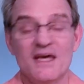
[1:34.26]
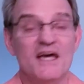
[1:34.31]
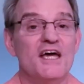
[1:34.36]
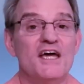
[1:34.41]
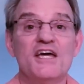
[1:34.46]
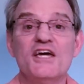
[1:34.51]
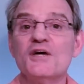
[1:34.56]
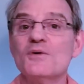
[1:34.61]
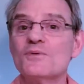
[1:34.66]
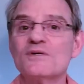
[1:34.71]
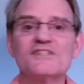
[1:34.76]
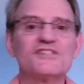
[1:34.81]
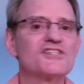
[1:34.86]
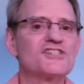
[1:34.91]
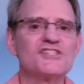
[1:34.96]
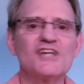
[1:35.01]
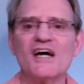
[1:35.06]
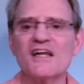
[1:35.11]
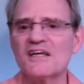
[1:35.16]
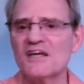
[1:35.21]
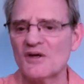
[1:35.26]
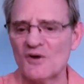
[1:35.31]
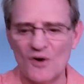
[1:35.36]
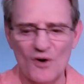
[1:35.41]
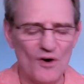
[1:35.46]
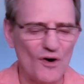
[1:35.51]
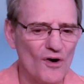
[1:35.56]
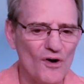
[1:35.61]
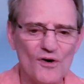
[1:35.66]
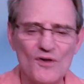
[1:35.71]
He was studying
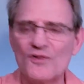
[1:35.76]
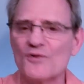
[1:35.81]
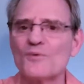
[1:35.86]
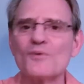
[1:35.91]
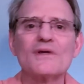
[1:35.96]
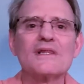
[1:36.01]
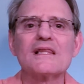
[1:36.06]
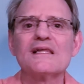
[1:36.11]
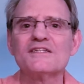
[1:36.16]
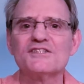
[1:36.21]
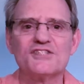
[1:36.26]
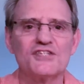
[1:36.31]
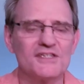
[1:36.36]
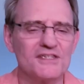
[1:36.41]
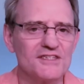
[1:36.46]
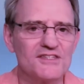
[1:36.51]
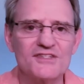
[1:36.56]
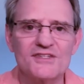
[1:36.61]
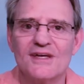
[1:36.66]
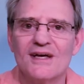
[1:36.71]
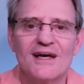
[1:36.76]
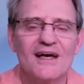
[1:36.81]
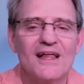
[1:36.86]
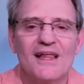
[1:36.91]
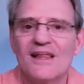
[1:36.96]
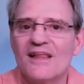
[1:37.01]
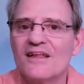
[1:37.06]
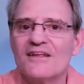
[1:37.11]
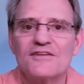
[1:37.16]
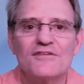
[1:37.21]
all the religions
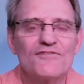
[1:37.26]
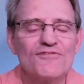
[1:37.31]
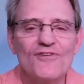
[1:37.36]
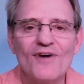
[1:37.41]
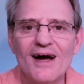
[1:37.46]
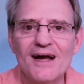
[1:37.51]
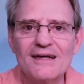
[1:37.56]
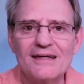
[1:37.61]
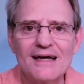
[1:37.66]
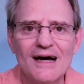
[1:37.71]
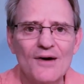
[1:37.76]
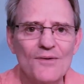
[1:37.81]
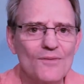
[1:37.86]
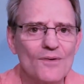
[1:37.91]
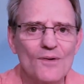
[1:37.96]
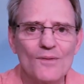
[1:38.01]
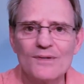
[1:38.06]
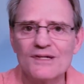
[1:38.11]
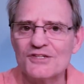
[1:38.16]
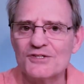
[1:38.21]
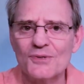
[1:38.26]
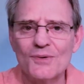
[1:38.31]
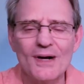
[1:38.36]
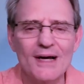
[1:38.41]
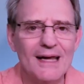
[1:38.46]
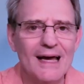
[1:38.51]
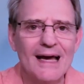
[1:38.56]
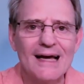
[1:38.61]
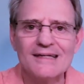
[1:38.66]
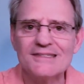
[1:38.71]
to find out, well, which one
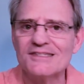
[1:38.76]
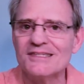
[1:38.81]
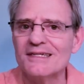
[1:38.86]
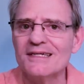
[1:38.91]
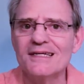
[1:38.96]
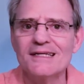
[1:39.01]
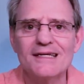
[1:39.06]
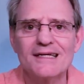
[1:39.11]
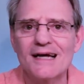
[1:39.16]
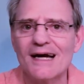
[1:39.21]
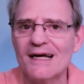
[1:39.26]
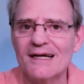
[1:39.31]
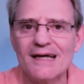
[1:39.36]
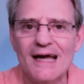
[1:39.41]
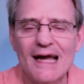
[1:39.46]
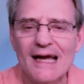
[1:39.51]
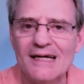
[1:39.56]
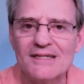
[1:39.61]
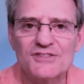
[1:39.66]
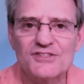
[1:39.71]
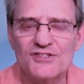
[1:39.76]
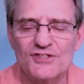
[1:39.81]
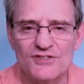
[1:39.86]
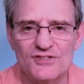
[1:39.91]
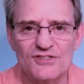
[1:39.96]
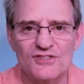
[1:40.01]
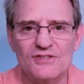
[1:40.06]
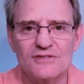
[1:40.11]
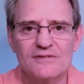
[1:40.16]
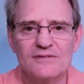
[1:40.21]
has any kind of
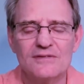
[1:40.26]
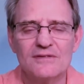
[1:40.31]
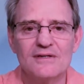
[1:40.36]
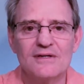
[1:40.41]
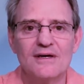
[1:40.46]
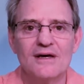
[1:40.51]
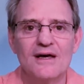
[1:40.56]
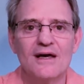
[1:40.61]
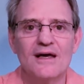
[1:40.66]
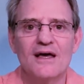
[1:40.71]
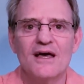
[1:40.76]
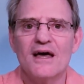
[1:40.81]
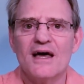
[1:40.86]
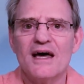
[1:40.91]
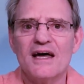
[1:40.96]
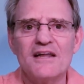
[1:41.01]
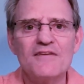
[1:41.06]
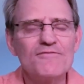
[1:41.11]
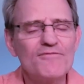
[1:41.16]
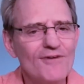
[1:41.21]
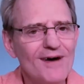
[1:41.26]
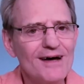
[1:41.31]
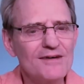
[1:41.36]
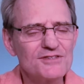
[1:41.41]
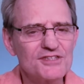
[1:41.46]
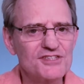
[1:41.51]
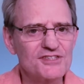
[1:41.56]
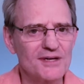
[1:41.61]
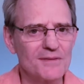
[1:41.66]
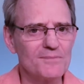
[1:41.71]
answers. And he found
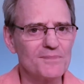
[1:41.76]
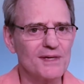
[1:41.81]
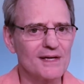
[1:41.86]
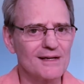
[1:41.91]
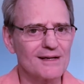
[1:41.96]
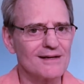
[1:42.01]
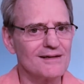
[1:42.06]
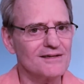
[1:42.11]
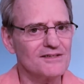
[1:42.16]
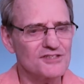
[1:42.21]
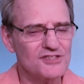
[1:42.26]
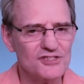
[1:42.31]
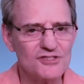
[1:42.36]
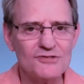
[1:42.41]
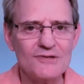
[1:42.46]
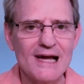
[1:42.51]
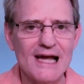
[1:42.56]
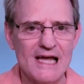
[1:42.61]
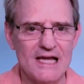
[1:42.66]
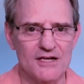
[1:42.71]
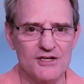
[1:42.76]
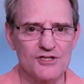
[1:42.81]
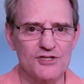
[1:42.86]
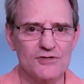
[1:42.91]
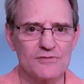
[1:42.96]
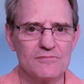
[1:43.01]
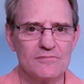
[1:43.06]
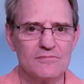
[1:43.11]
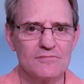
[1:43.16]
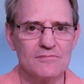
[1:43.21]
something
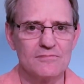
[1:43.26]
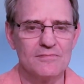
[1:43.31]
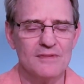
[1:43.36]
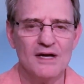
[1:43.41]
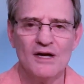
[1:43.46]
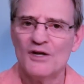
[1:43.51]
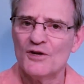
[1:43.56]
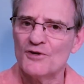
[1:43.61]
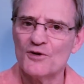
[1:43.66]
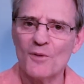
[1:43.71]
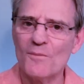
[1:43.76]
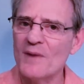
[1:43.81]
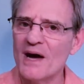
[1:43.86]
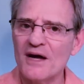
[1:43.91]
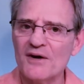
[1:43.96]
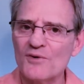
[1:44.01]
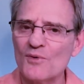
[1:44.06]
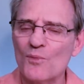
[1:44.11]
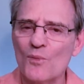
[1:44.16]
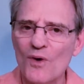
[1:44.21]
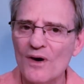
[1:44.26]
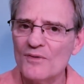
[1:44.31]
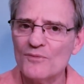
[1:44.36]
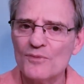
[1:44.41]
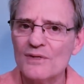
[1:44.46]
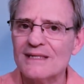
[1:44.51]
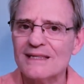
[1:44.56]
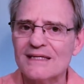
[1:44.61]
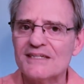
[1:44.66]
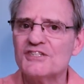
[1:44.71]
strange. No matter what
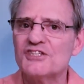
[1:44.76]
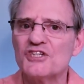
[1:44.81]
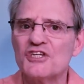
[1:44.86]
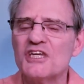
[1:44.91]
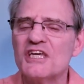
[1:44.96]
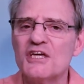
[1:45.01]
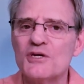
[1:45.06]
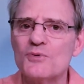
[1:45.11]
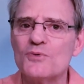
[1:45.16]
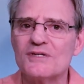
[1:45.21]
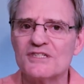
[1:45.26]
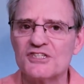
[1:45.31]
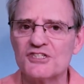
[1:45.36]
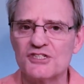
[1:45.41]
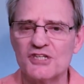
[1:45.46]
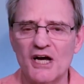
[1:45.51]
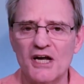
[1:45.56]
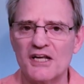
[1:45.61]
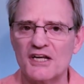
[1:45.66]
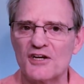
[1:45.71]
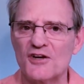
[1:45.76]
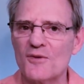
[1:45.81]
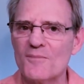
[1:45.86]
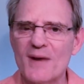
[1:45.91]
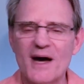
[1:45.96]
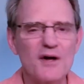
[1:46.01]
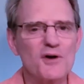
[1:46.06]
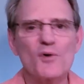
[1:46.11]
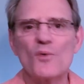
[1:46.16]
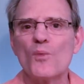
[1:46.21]
religion he was studying, no
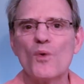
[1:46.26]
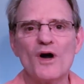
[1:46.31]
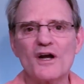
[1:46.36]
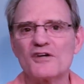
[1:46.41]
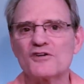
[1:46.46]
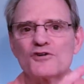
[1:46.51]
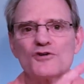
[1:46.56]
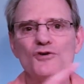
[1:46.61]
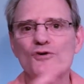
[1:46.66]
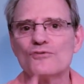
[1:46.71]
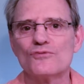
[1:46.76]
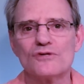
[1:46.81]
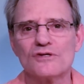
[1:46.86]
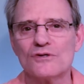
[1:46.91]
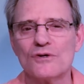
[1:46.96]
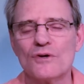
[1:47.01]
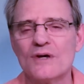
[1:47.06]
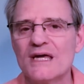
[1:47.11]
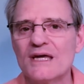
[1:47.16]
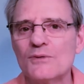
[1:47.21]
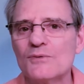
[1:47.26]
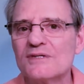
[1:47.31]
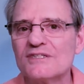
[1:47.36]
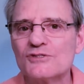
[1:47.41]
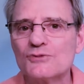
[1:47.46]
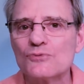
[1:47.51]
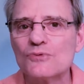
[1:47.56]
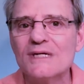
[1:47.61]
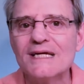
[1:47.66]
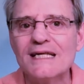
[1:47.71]
matter what guru he was
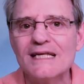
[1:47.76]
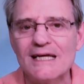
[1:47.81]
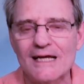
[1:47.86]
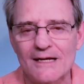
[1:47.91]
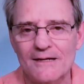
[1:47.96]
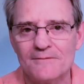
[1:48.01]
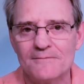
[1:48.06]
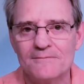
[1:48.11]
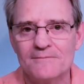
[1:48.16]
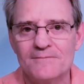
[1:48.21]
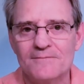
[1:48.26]
reading,